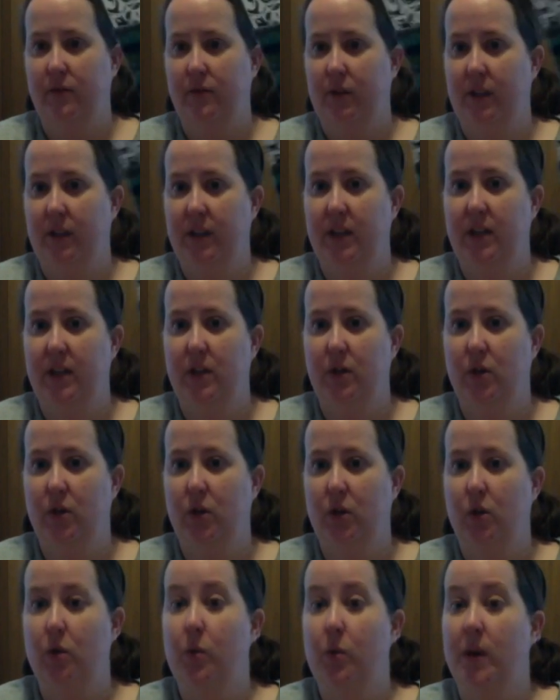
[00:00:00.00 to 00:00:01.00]
really
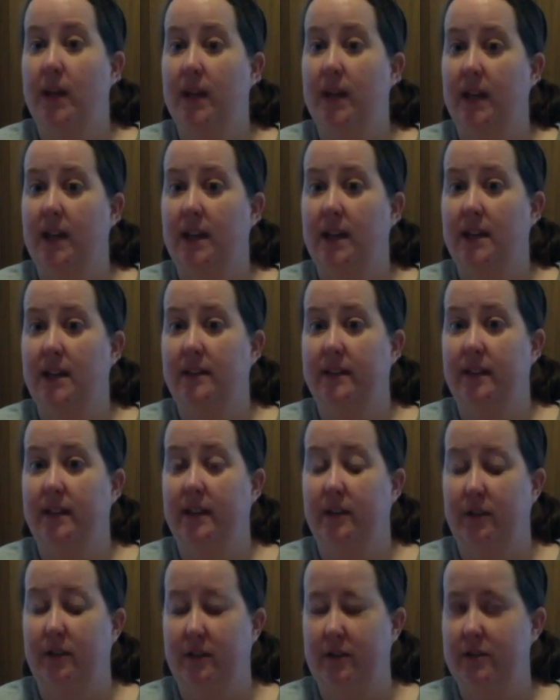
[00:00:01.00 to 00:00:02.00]
quick and easy.
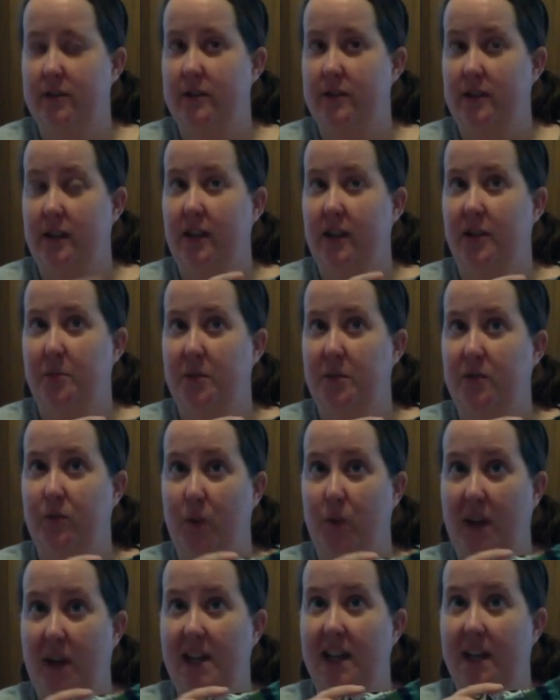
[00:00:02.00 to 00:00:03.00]
There's a little bit of
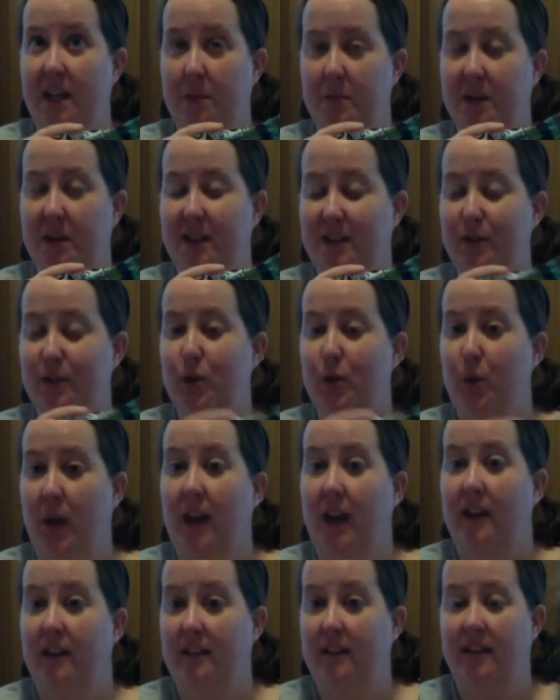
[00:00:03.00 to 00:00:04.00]
waiting, but it's
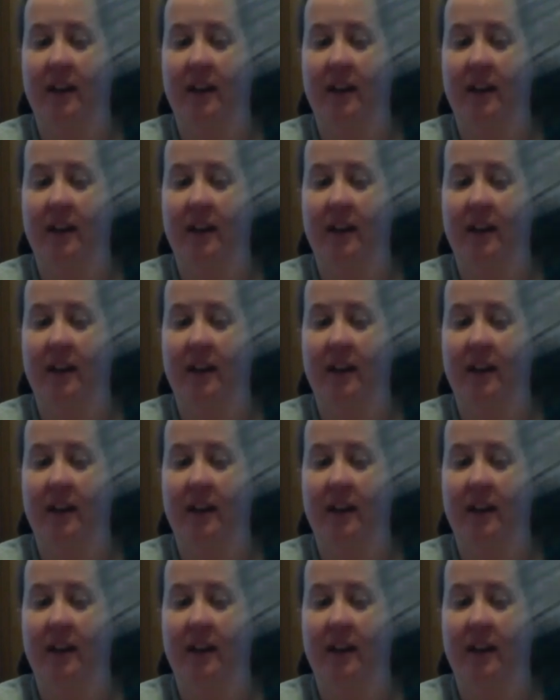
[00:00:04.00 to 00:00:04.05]
quick.